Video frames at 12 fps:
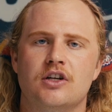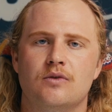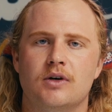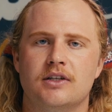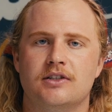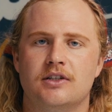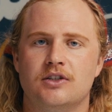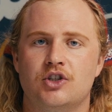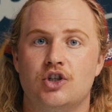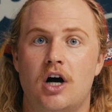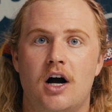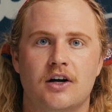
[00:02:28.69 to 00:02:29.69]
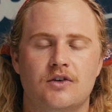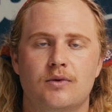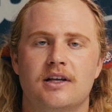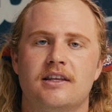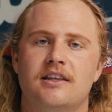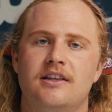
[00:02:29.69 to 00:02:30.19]
was shocked
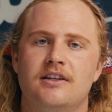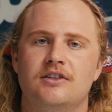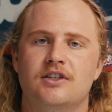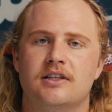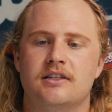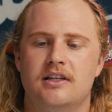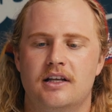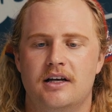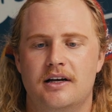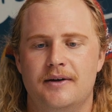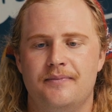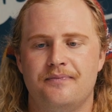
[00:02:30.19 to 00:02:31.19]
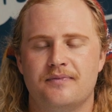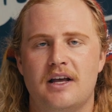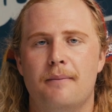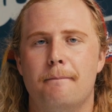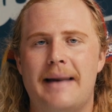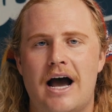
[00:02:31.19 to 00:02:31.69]
with just the
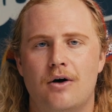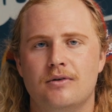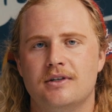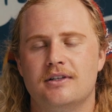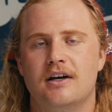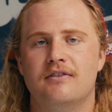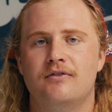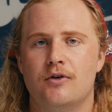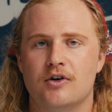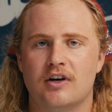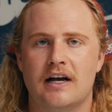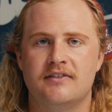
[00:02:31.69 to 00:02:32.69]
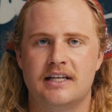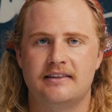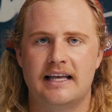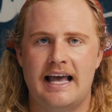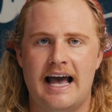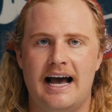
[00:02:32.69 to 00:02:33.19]
amount of photographs that
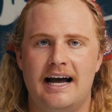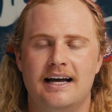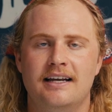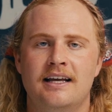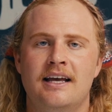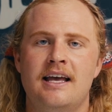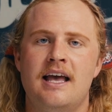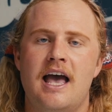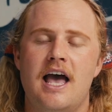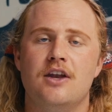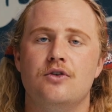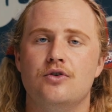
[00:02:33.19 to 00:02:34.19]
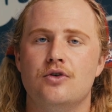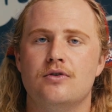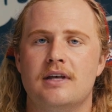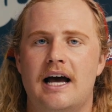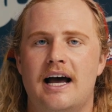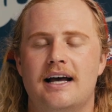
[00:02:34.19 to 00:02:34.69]
they had and knew
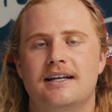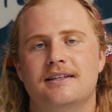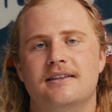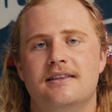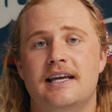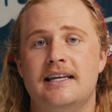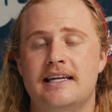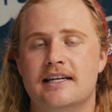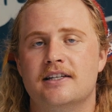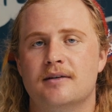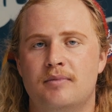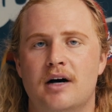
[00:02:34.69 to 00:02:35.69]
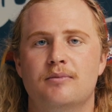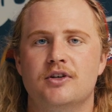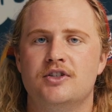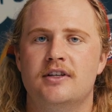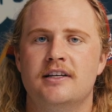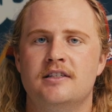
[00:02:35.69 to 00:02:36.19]
that they needed to
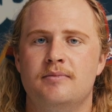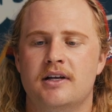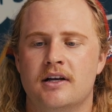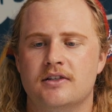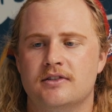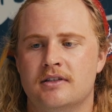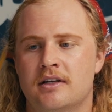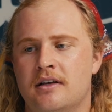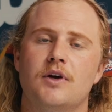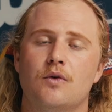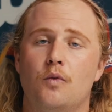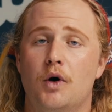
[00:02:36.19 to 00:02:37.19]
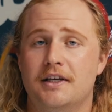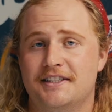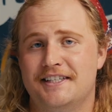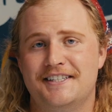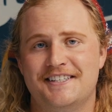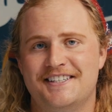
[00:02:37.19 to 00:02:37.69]
publish this because there
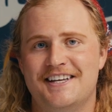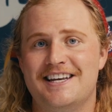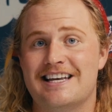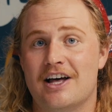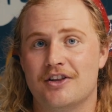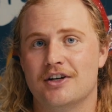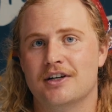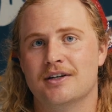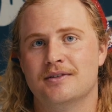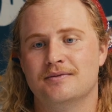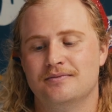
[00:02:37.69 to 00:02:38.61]
wasn't another